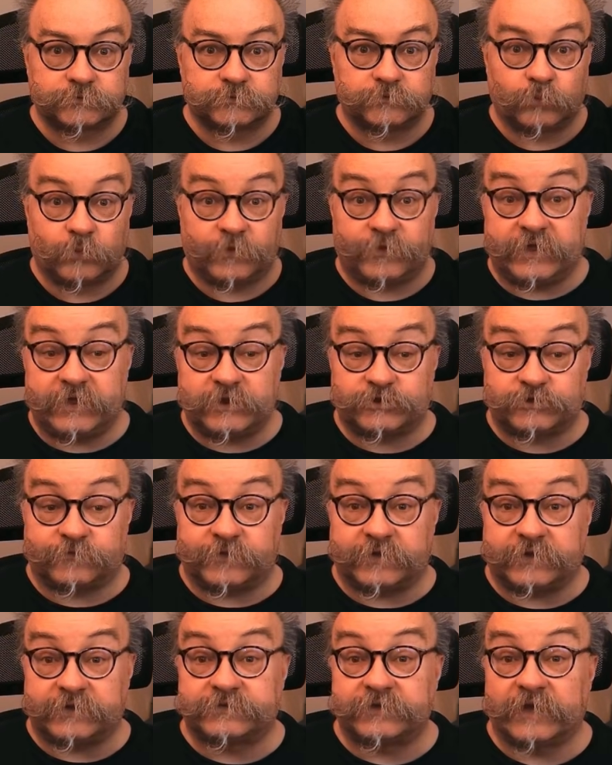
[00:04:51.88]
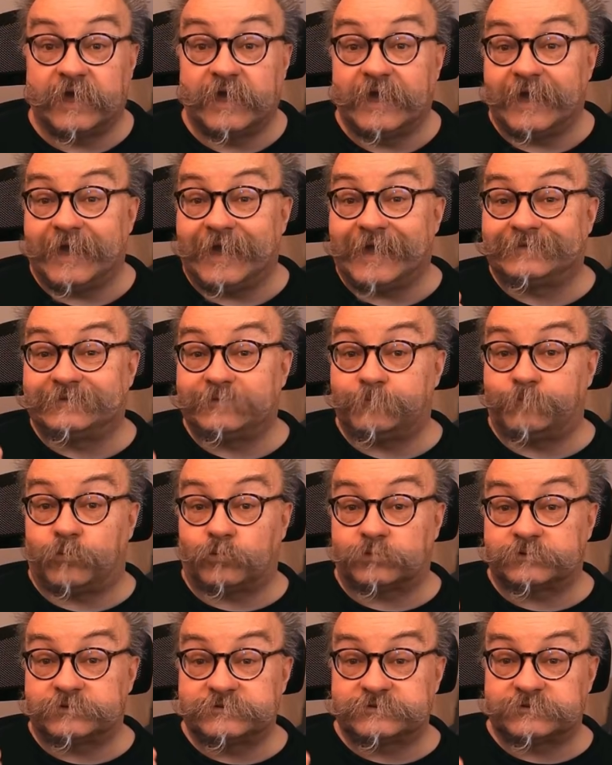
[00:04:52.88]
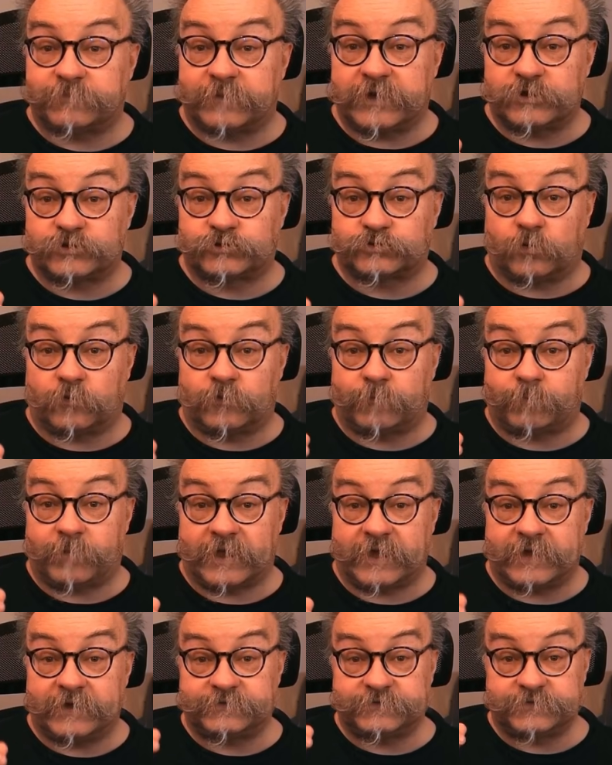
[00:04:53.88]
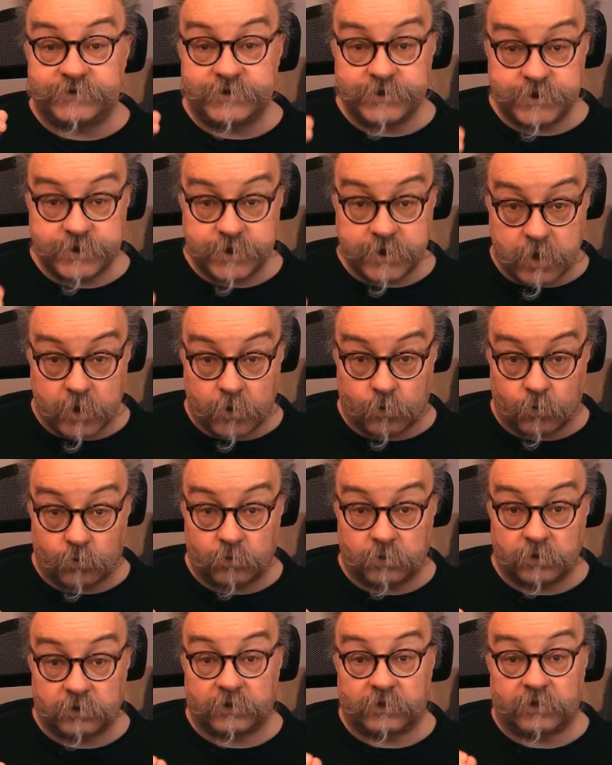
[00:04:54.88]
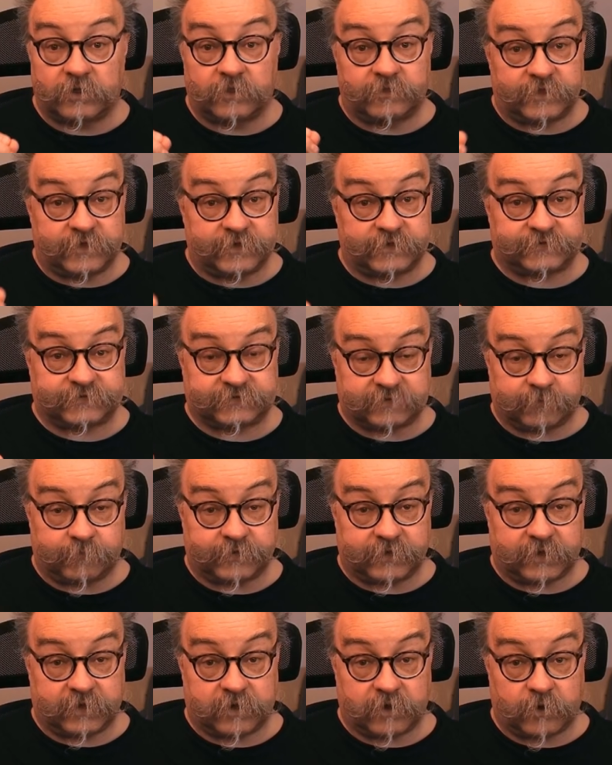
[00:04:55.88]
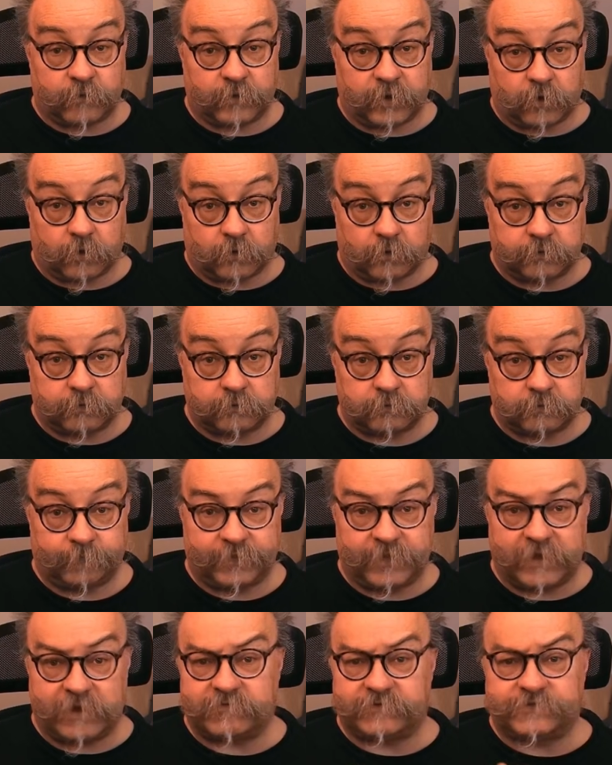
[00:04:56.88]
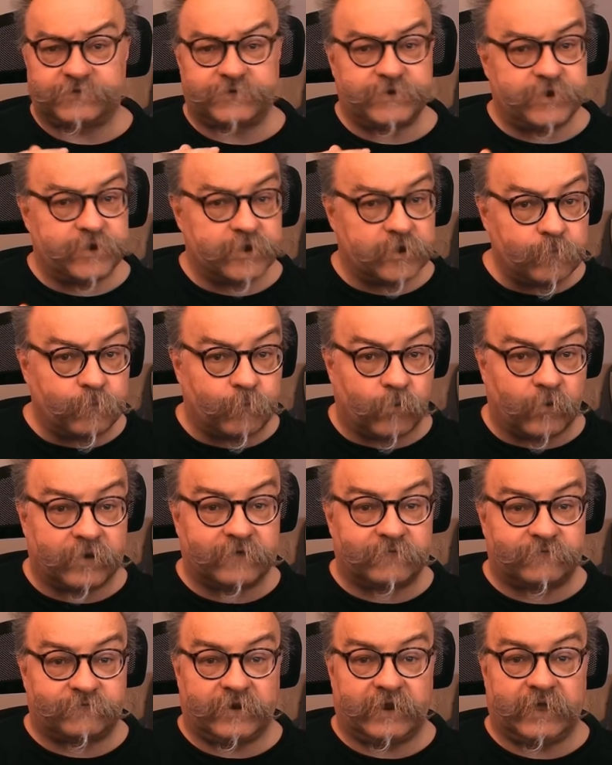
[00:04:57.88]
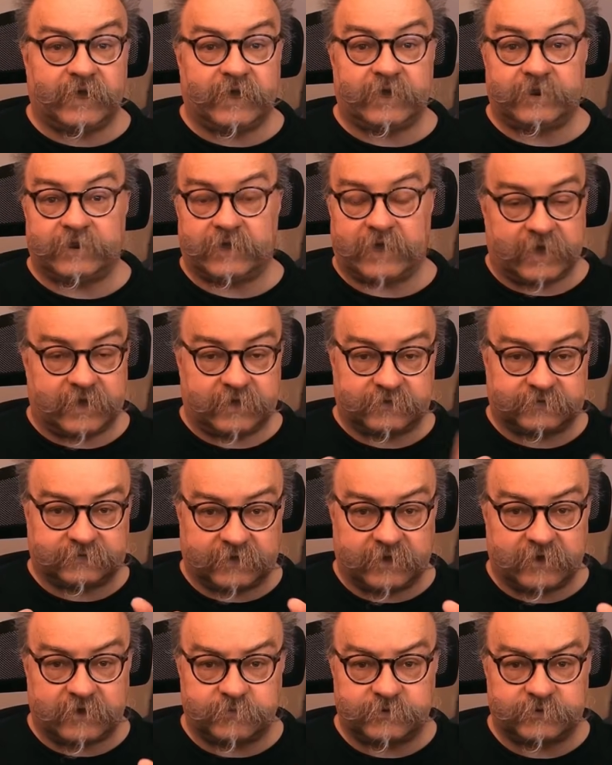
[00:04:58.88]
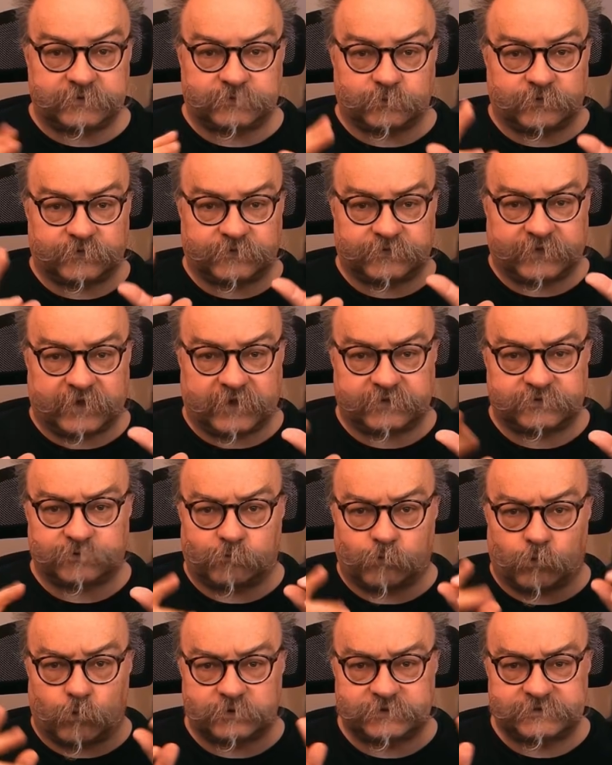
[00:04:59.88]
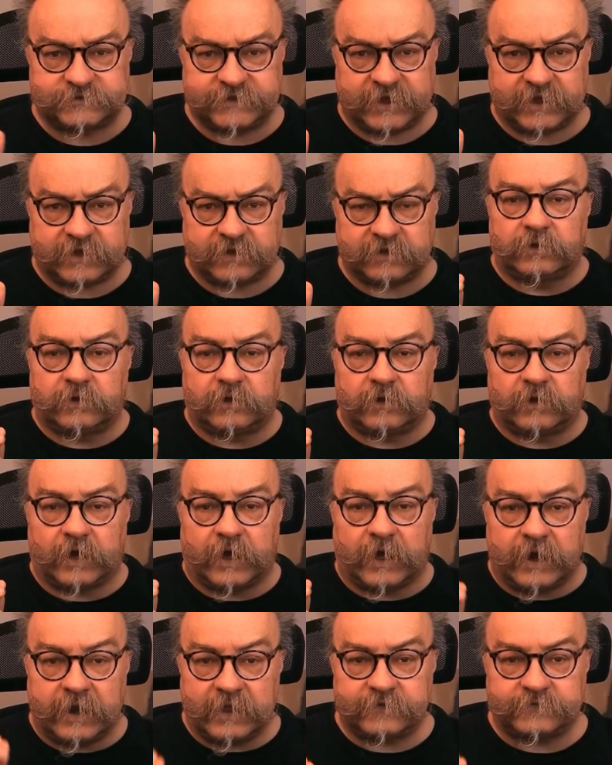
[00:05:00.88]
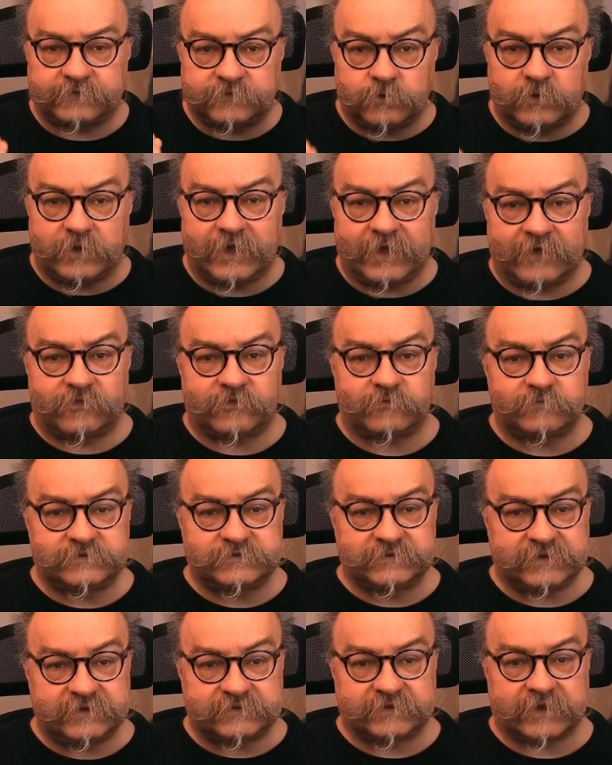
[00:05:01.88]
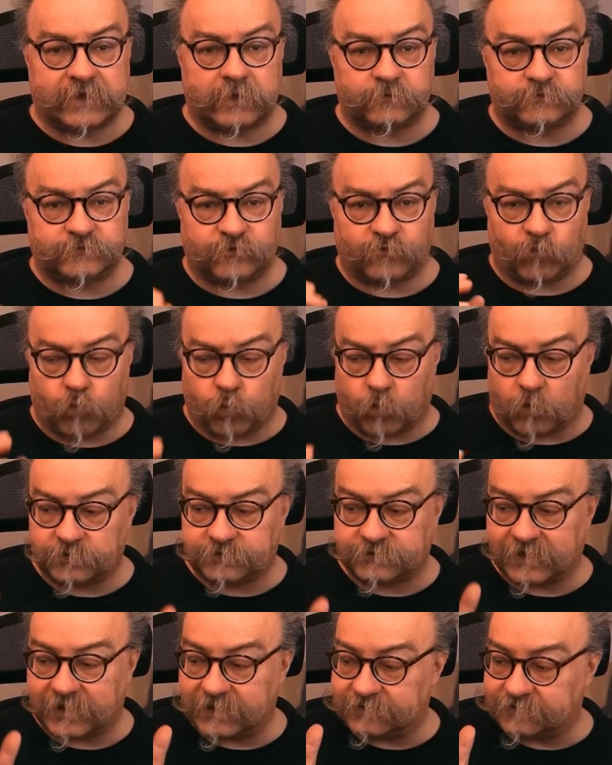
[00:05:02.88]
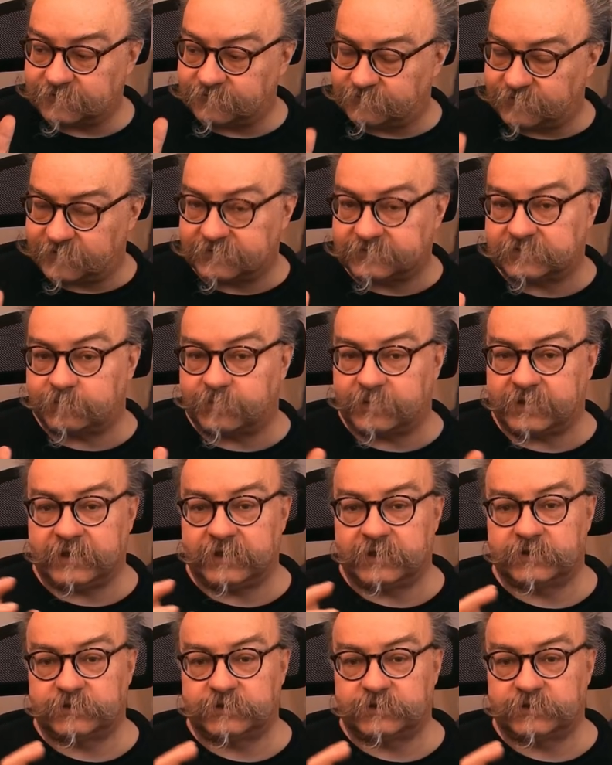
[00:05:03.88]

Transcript: With each of these, it's important to make sure the players know there's something going on. There is no point filling in a segment or sector or tick unless you can give them details of what has visibly